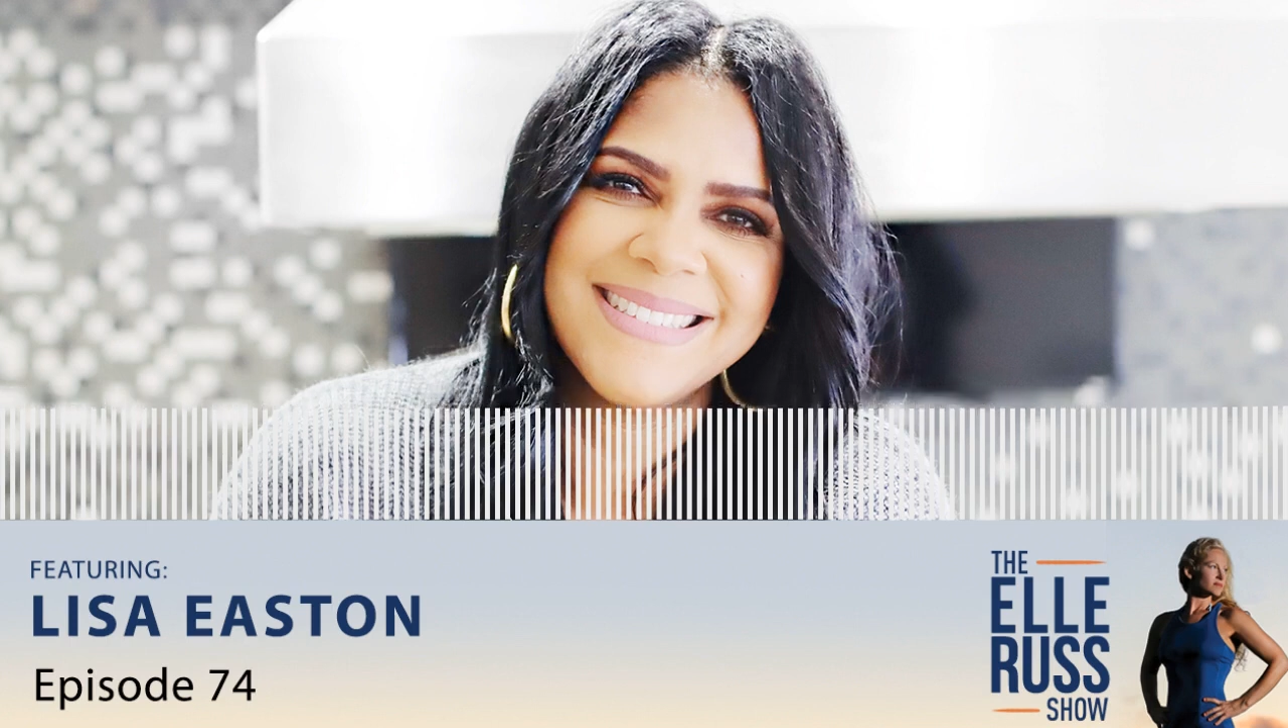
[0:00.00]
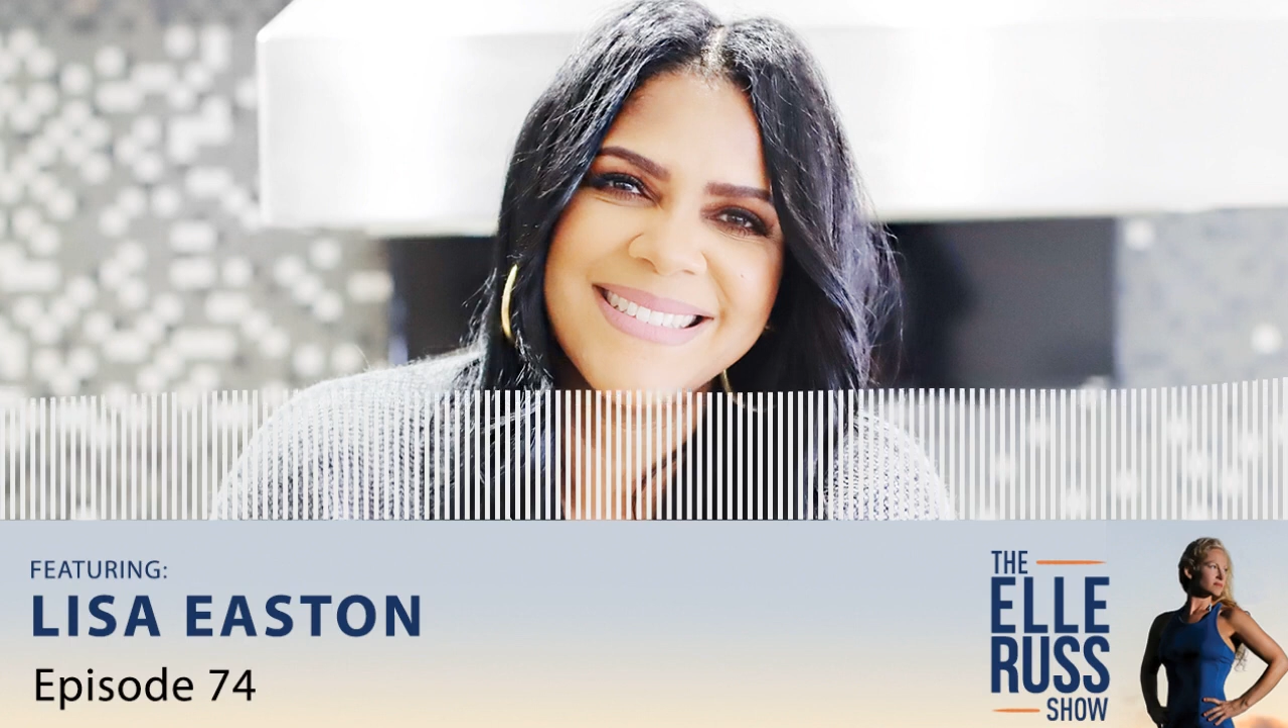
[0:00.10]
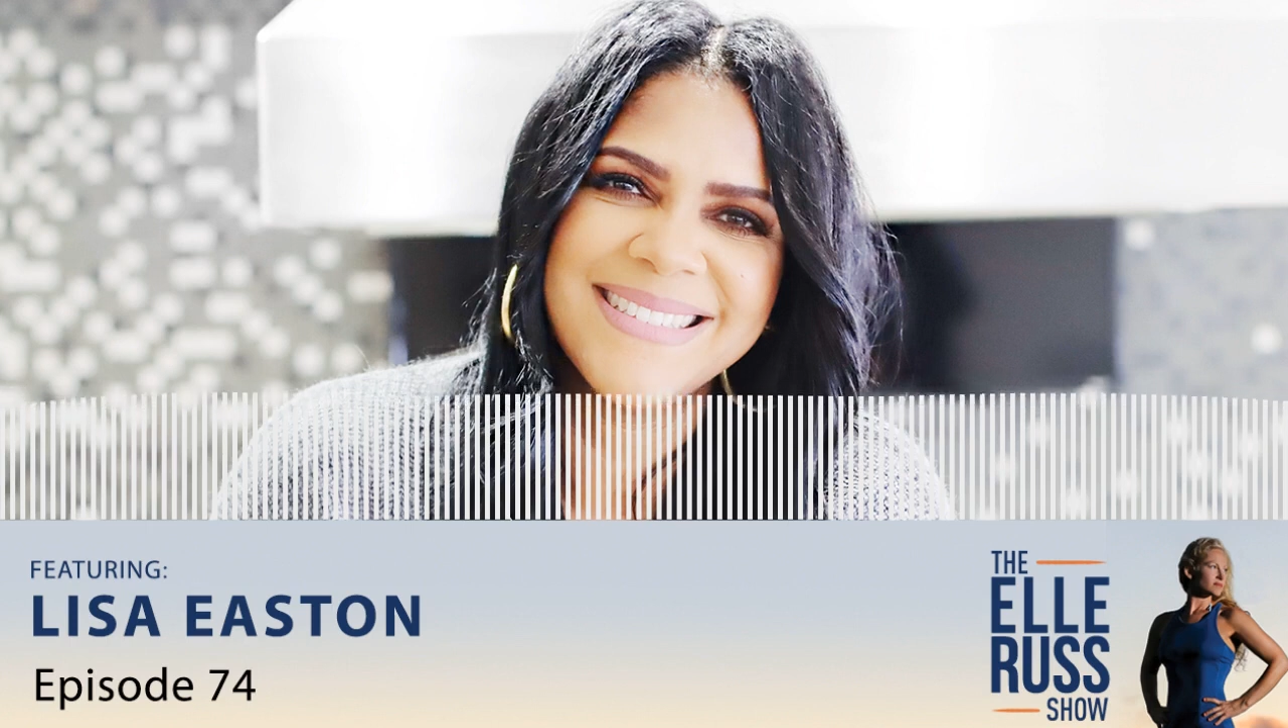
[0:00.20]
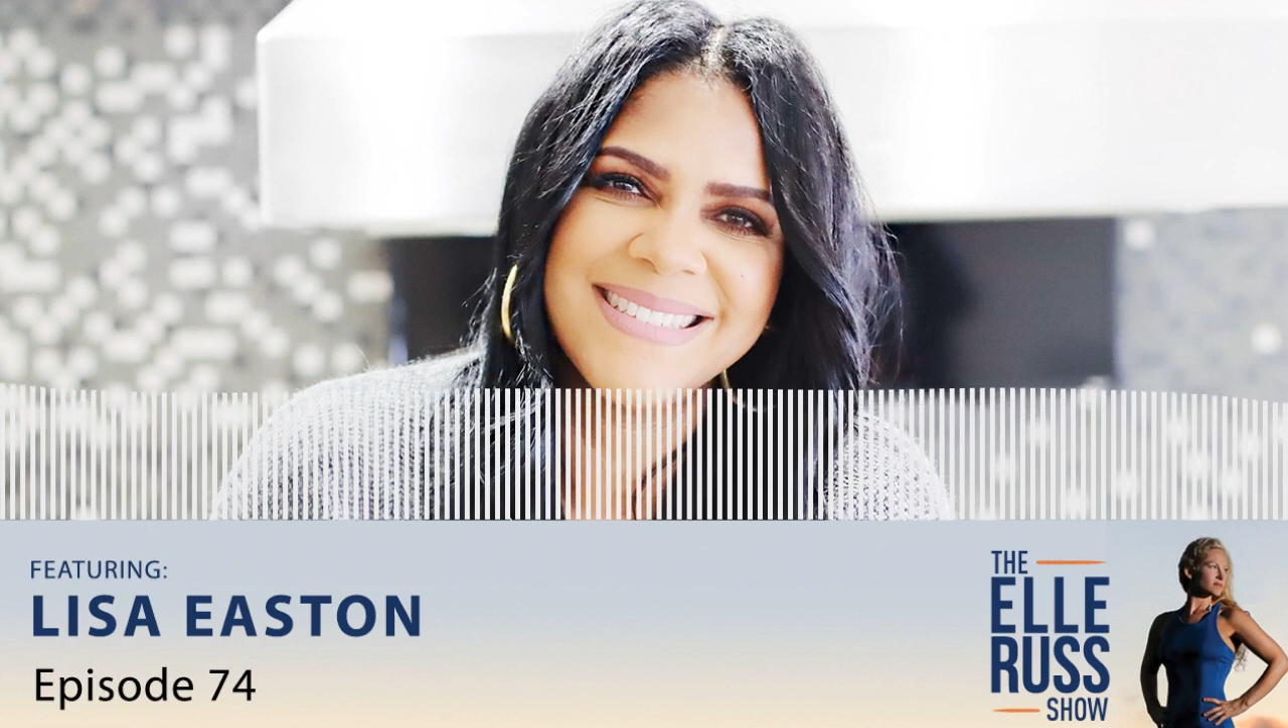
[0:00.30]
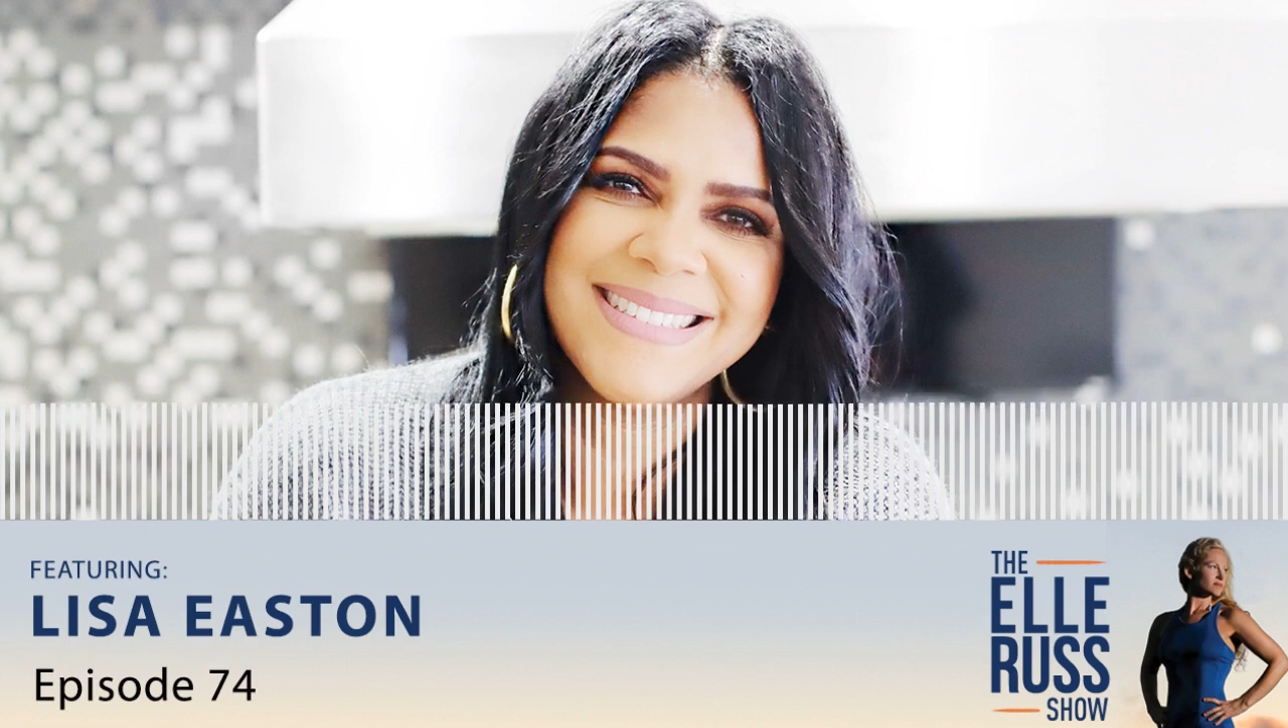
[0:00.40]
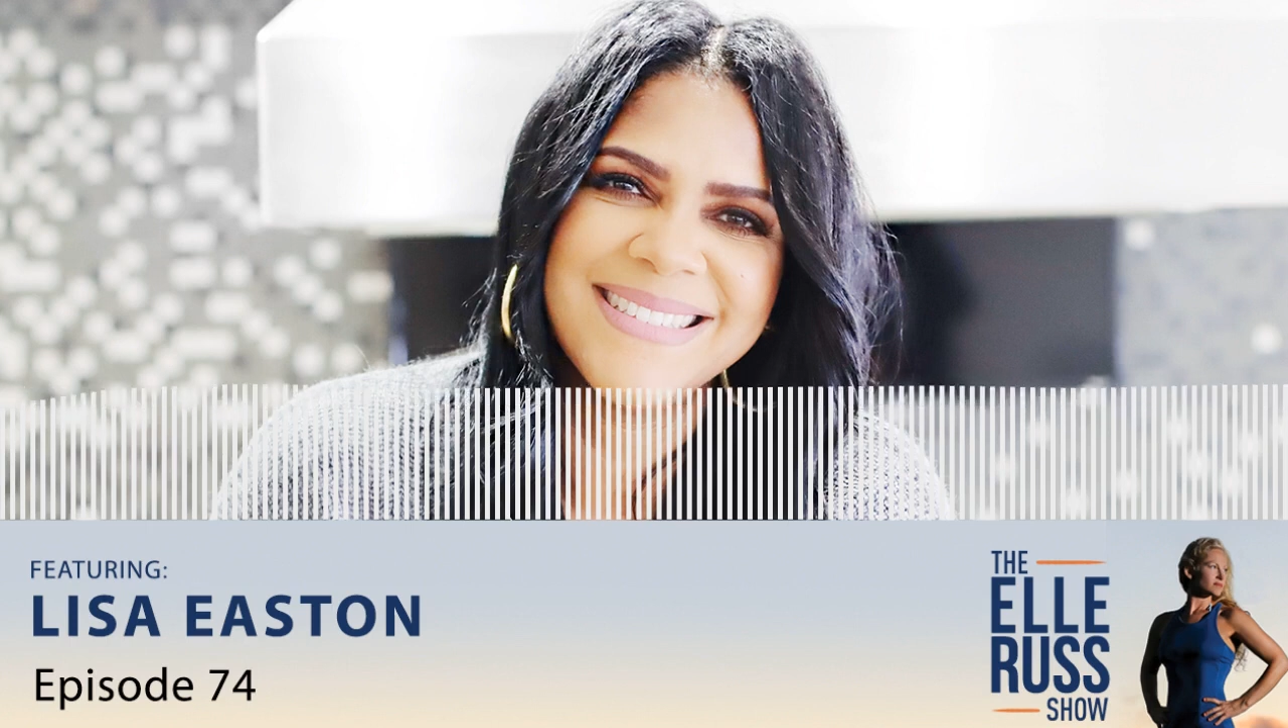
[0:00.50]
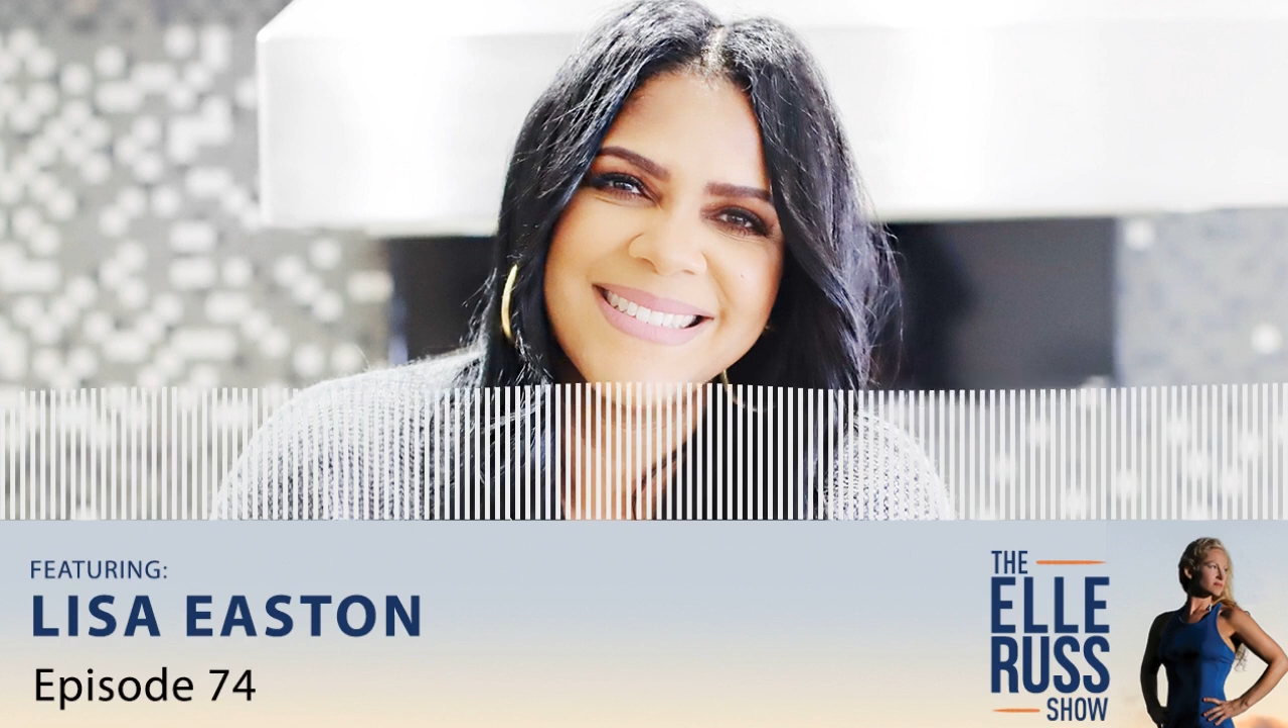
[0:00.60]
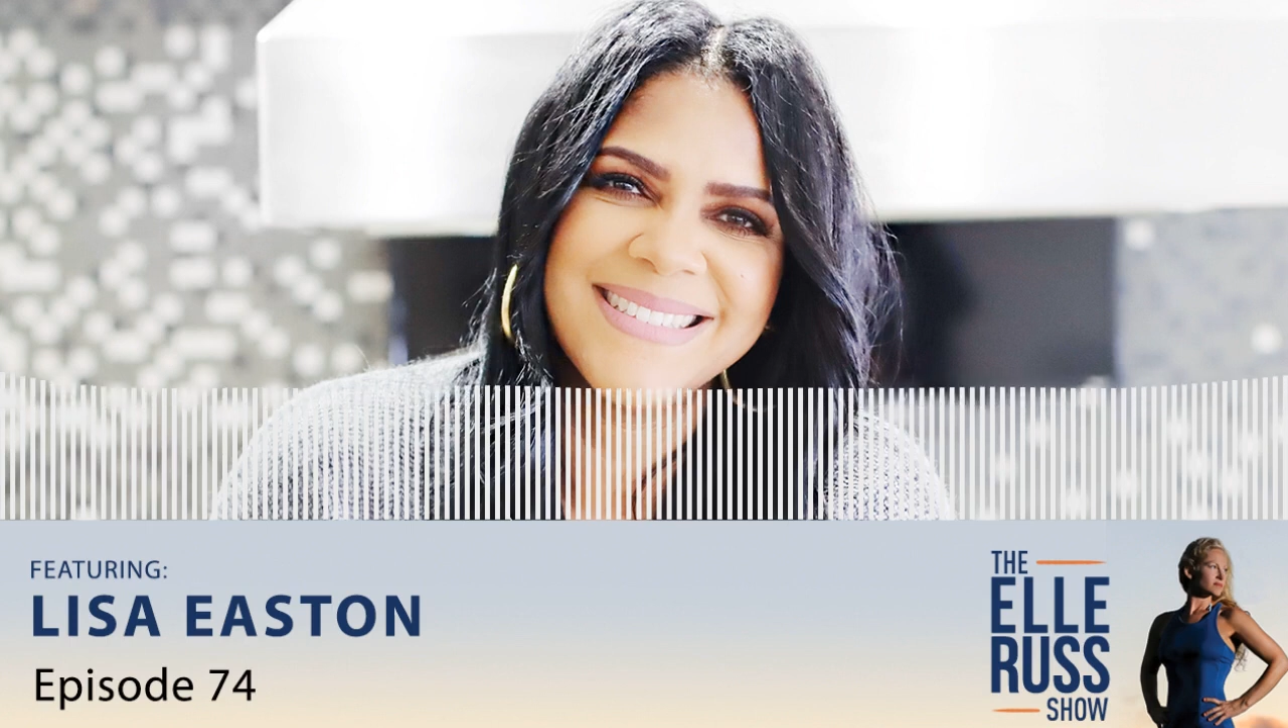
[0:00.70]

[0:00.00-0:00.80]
you know they're not